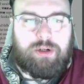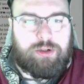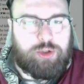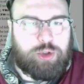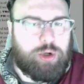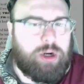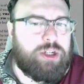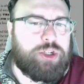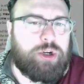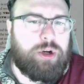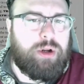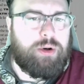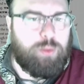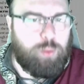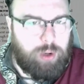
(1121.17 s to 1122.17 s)
Treasure
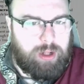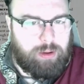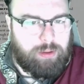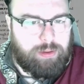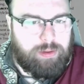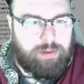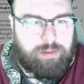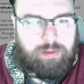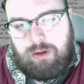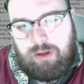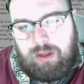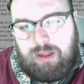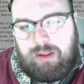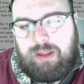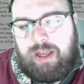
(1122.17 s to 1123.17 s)
and wealth.
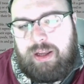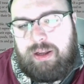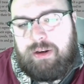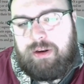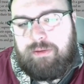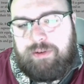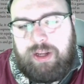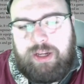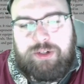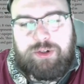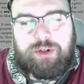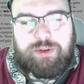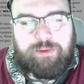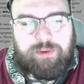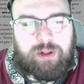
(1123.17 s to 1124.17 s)
A land of
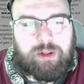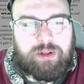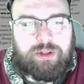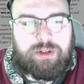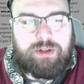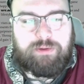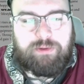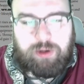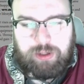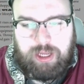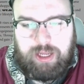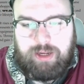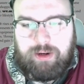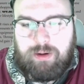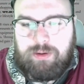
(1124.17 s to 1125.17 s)
dangerous villains,
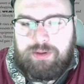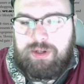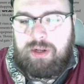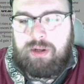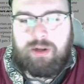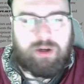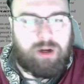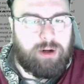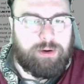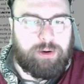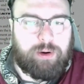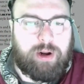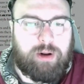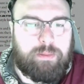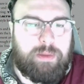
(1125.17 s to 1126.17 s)
volcanoes,
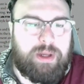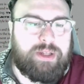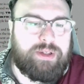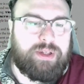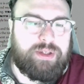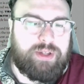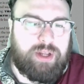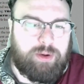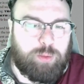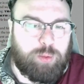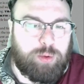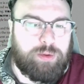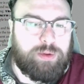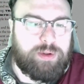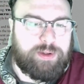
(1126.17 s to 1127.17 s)
underground mazes, and
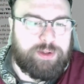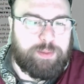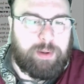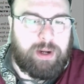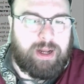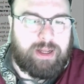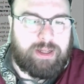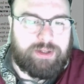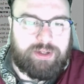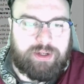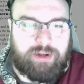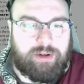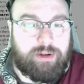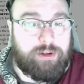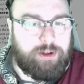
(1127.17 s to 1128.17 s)
ruthless spies
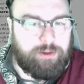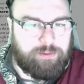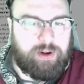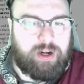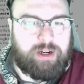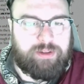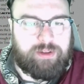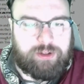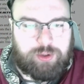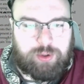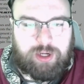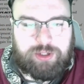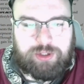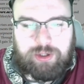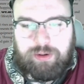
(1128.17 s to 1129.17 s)
to find the
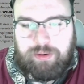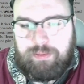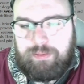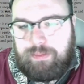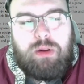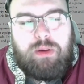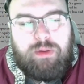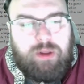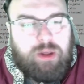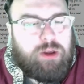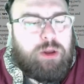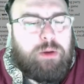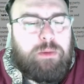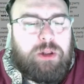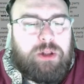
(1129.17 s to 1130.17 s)
treasure. The
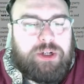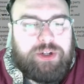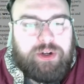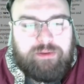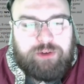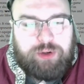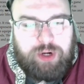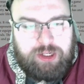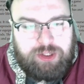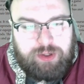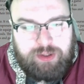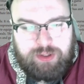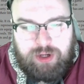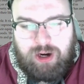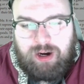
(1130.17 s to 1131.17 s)
accumulation of treasure
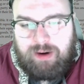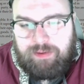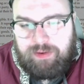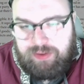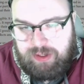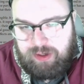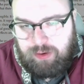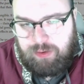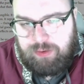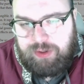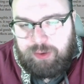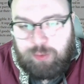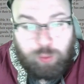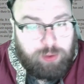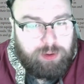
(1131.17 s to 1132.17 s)
is often the
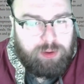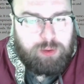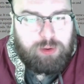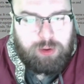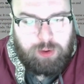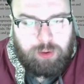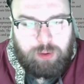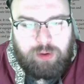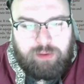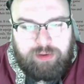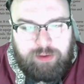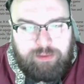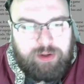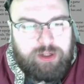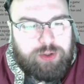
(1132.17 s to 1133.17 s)
only real goal of
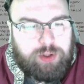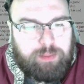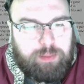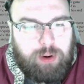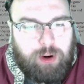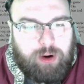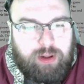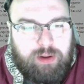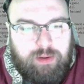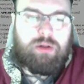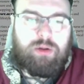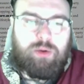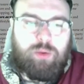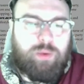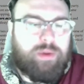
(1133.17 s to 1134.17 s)
an adventuring party.
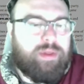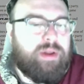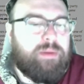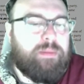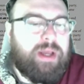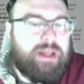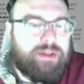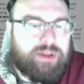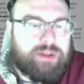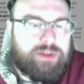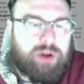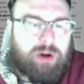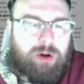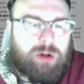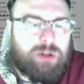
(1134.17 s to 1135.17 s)
Within mazes,
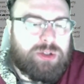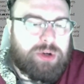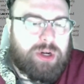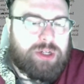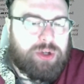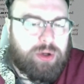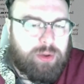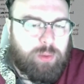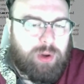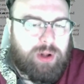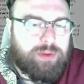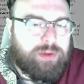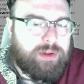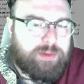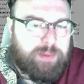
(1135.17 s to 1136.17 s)
all treasure and
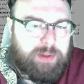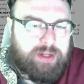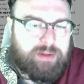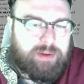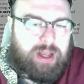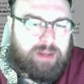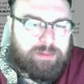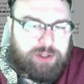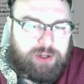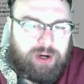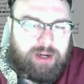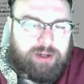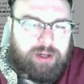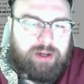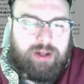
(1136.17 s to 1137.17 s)
wealth has been
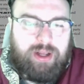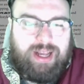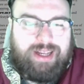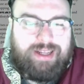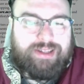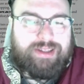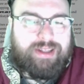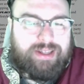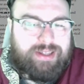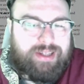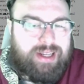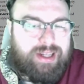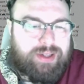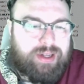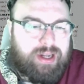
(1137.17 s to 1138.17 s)
abstracted, as this
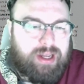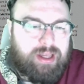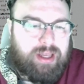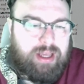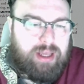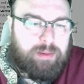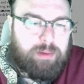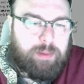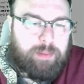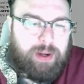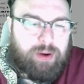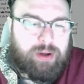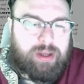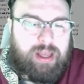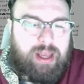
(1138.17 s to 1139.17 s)
isn't a game
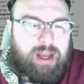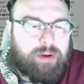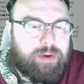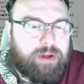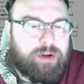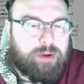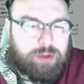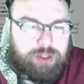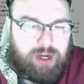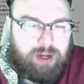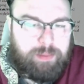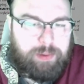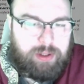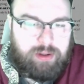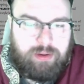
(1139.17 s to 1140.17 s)
about accounting or
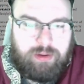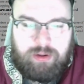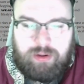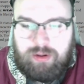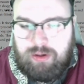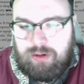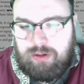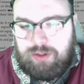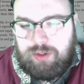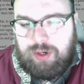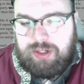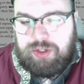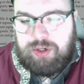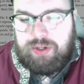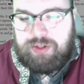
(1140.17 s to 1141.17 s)
shopping.
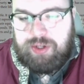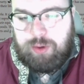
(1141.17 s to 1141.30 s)
Treasure is a